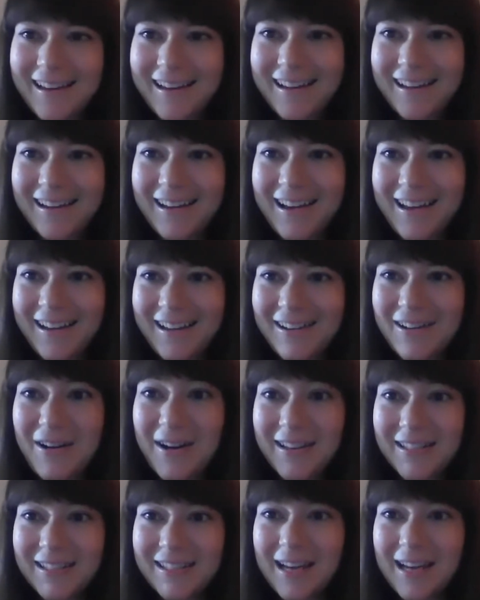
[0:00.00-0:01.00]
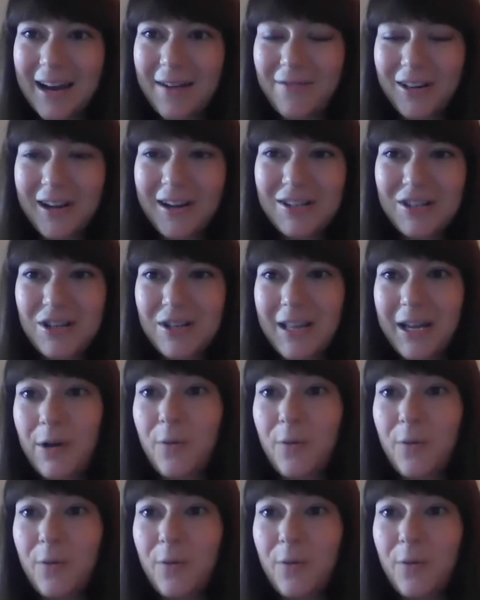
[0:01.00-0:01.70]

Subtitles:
Like, as a sovereign country,